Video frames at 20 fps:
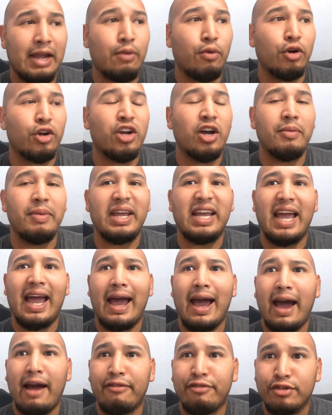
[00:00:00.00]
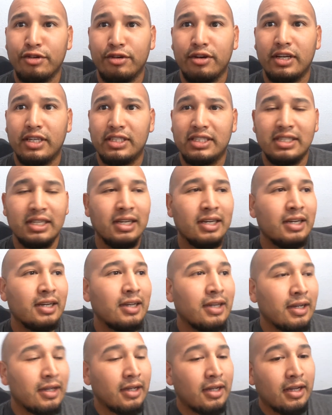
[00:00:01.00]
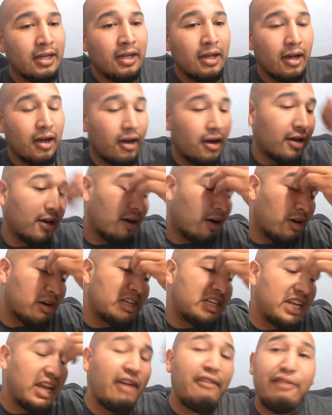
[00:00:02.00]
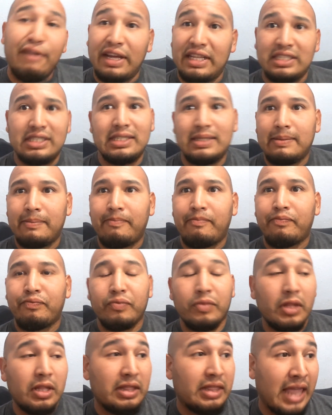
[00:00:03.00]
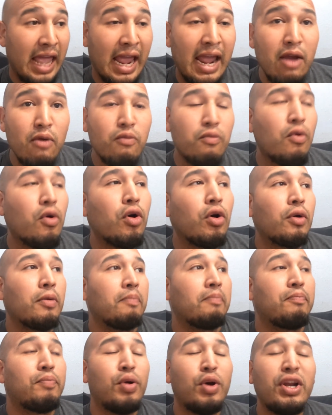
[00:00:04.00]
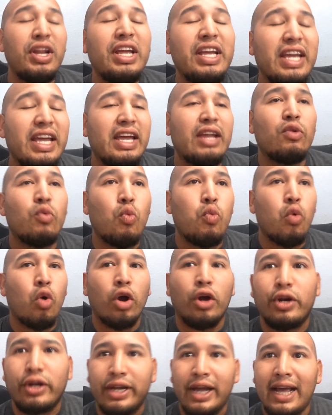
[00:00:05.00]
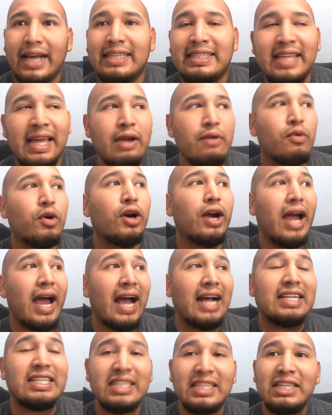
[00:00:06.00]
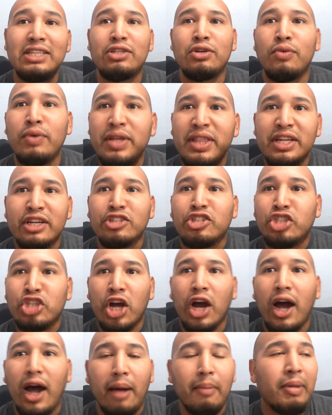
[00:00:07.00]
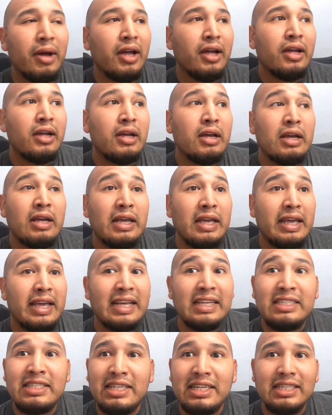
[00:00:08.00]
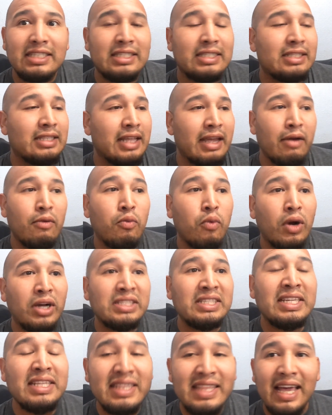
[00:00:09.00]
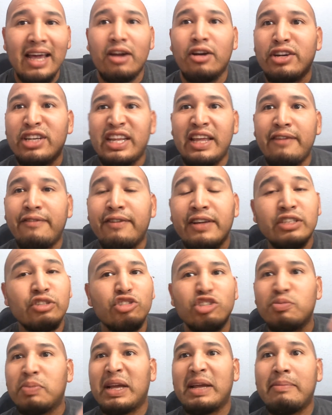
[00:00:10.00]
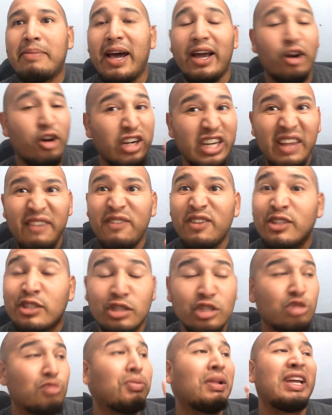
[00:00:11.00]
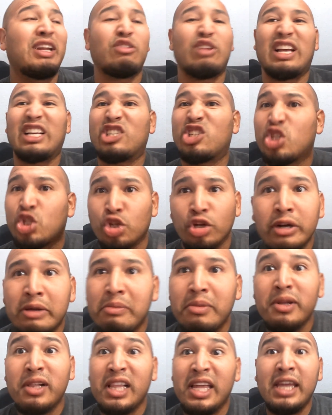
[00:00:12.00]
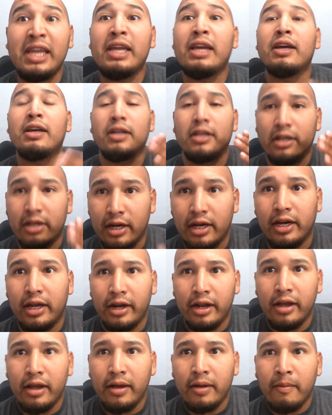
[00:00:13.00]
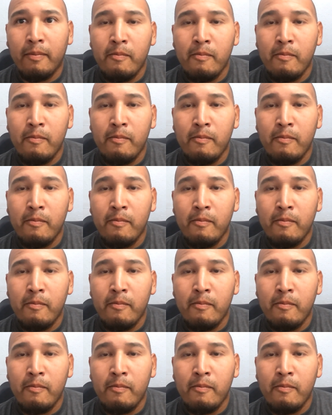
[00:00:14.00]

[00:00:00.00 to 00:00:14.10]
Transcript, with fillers: They were coming after us. Uh, our defense, they were putting in work, guys. They were actually doing their job. It's just, it wasn't that our defense was playing bad. Our defense was playing extremely good.